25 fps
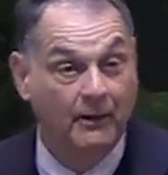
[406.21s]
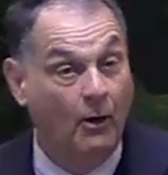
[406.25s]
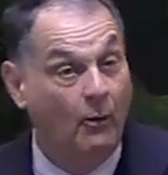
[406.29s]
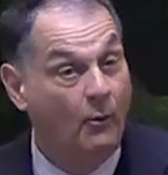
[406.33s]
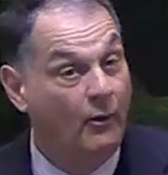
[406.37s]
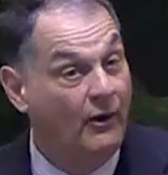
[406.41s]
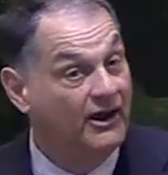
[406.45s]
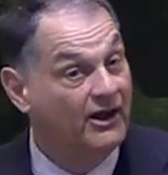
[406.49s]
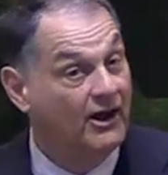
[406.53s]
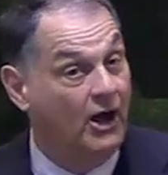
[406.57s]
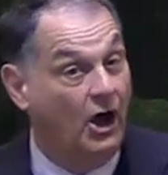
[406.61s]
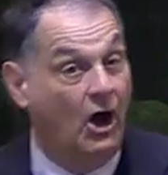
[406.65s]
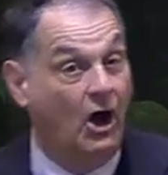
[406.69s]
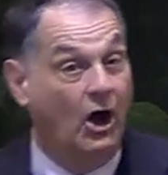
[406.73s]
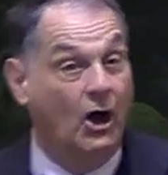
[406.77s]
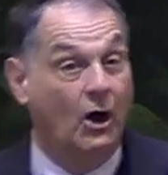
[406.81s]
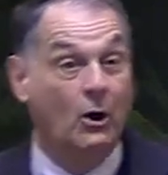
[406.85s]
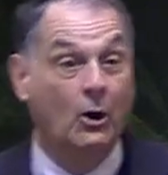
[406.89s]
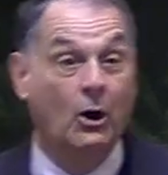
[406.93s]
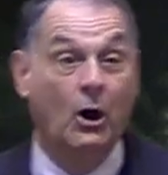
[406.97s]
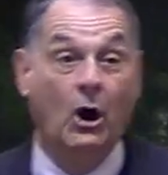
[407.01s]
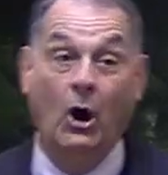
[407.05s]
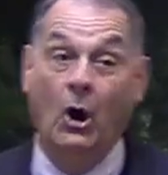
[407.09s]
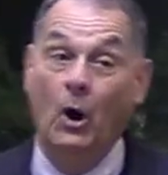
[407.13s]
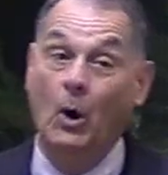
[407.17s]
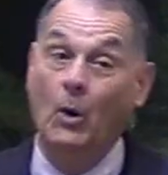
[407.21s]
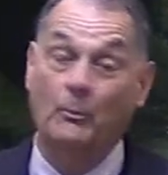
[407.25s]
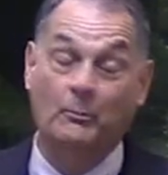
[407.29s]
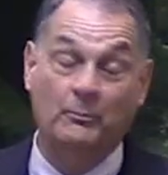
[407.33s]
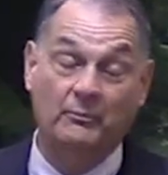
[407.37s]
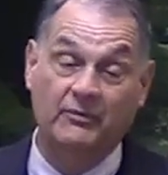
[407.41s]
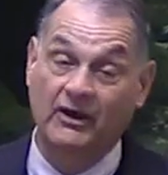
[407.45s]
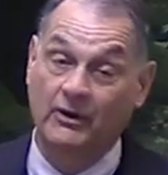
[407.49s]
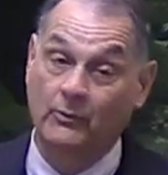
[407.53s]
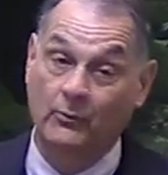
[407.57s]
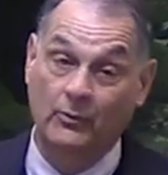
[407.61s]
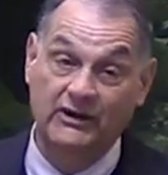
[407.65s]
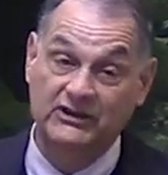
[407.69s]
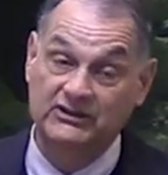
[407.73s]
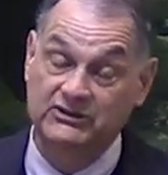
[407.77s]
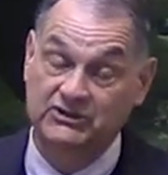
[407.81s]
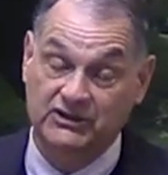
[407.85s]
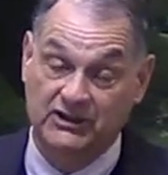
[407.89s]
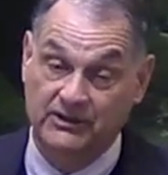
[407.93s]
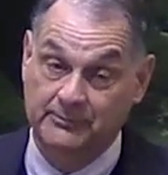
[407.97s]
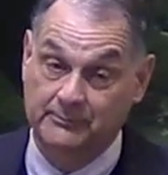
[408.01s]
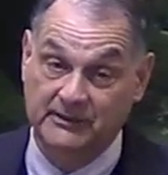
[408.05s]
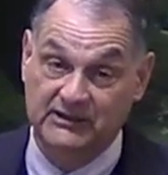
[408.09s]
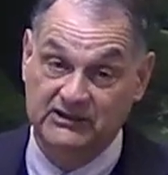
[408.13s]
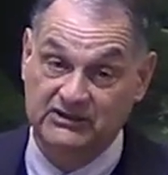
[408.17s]
But when all hope that we
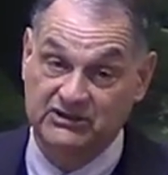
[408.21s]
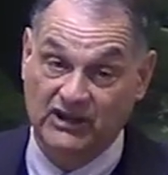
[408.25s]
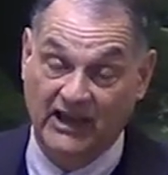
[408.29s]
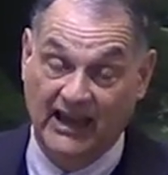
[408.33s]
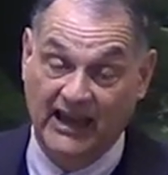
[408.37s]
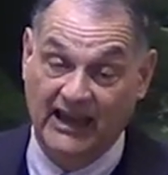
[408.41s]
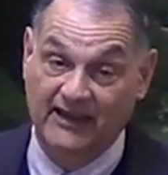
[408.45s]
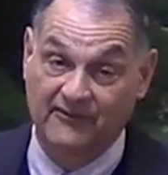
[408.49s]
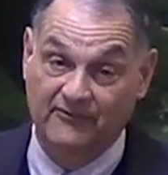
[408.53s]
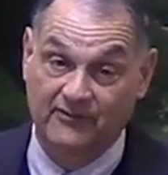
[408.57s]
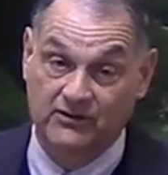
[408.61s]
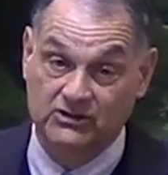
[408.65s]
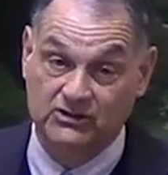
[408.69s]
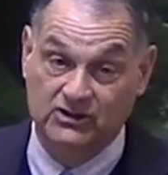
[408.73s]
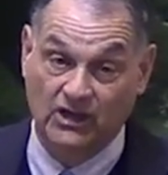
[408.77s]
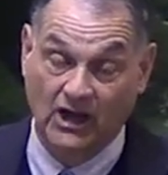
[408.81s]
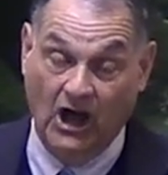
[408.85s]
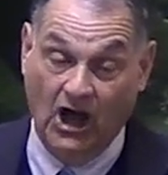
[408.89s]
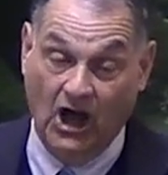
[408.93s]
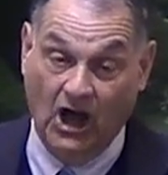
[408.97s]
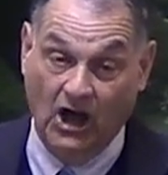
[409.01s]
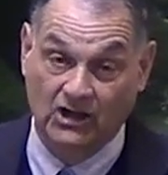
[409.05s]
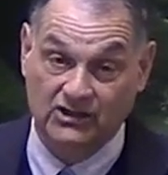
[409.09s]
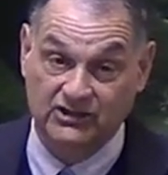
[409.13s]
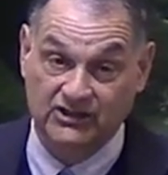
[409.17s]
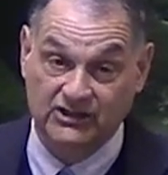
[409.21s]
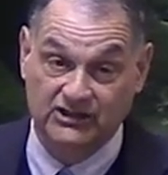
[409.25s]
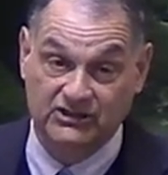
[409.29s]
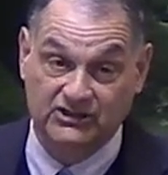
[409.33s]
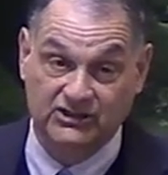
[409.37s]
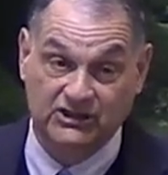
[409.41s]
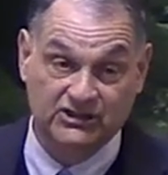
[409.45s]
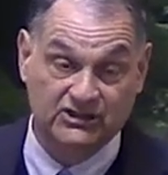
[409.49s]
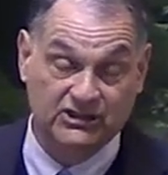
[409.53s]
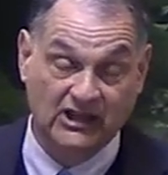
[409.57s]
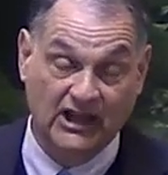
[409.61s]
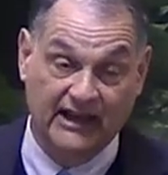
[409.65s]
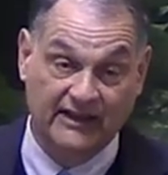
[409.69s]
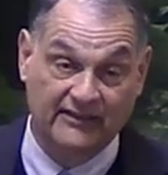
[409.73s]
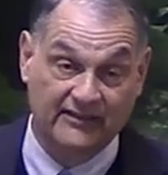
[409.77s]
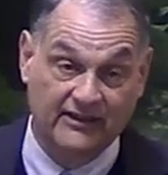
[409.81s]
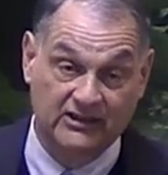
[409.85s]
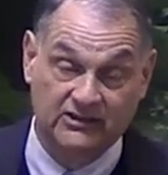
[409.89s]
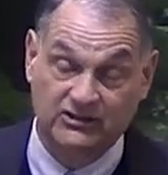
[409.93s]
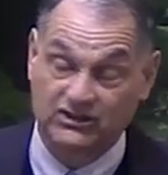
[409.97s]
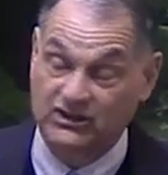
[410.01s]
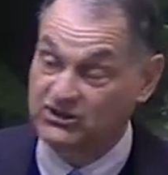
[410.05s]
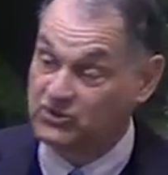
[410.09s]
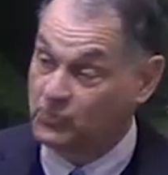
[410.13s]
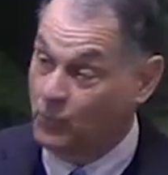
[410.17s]
should be saved was lost, it's just like
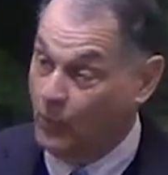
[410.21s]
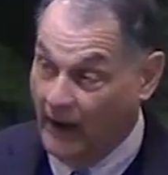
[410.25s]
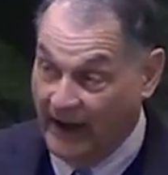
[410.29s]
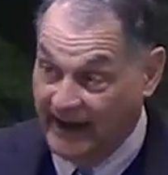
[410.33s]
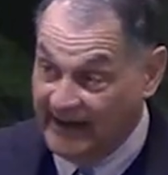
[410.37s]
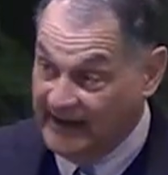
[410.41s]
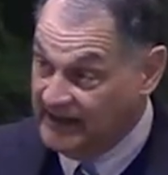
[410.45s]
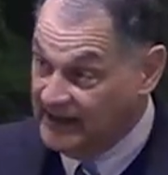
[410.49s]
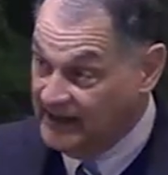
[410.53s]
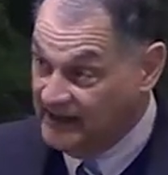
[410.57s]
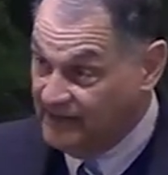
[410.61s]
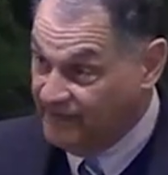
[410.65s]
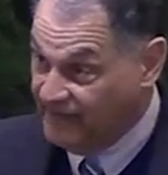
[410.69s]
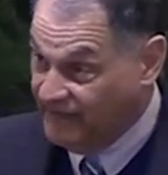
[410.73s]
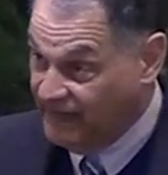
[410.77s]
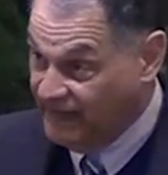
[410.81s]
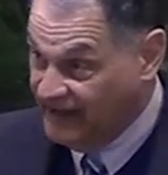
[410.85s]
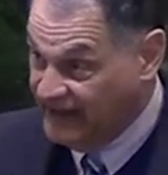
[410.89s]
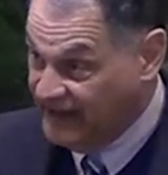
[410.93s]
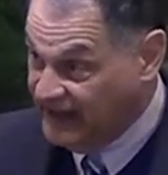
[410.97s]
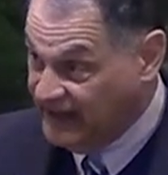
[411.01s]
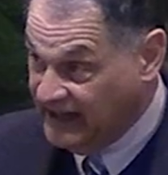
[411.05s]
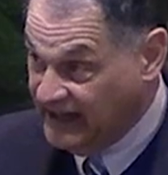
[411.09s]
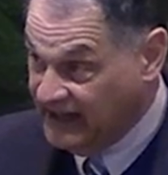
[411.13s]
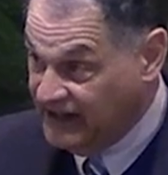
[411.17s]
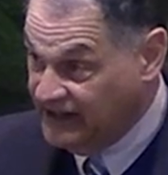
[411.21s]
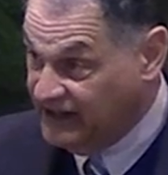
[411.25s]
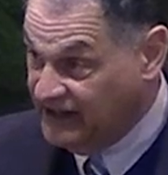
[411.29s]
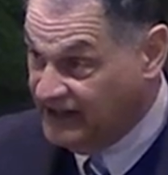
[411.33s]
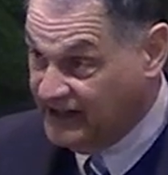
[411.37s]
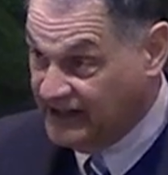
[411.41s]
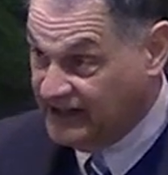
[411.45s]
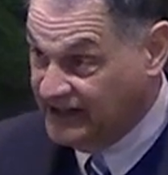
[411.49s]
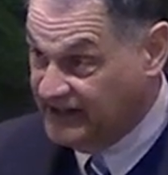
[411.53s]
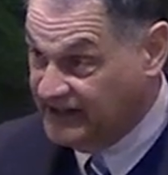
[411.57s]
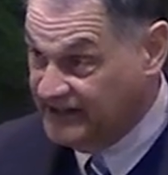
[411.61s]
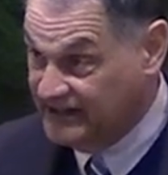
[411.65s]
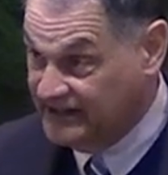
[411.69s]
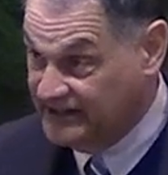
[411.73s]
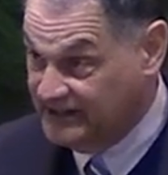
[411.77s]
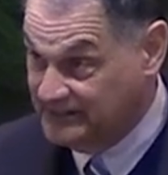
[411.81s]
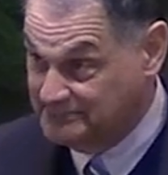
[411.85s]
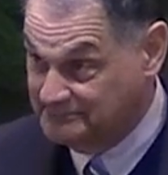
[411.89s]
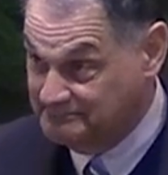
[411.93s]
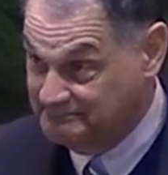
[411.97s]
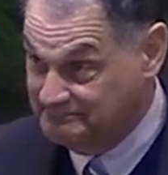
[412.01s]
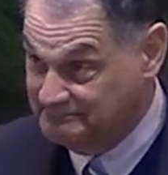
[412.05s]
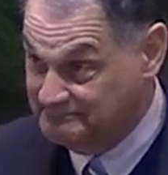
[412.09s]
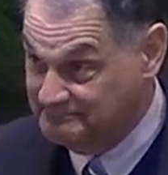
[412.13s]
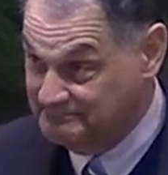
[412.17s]
they're just waiting for the end to
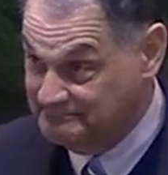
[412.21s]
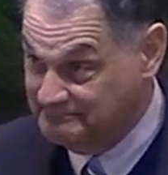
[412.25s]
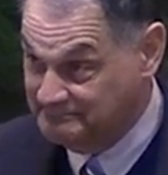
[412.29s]
come.